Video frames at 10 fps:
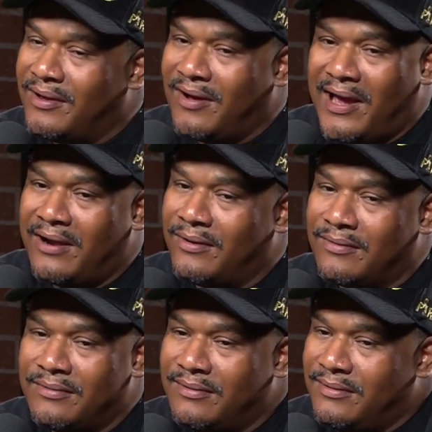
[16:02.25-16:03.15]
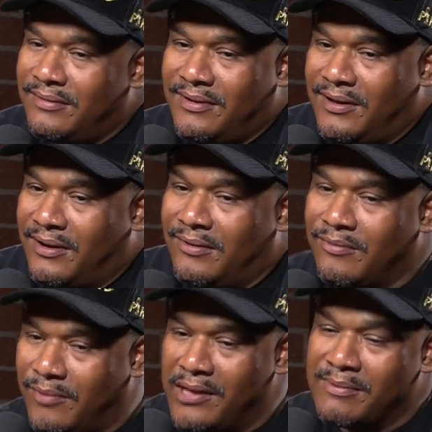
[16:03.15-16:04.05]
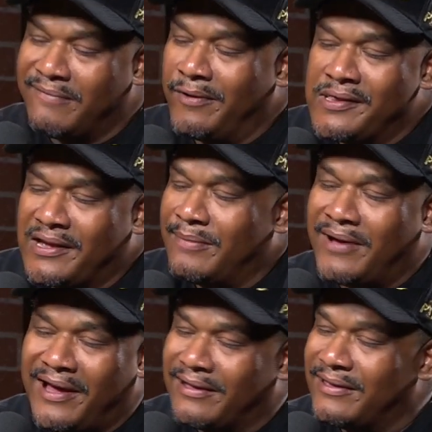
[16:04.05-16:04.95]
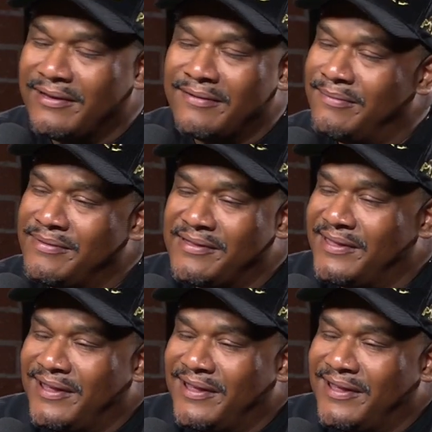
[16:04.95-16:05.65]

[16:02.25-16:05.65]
You know, I don't, you know, raise my voice a couple octaves,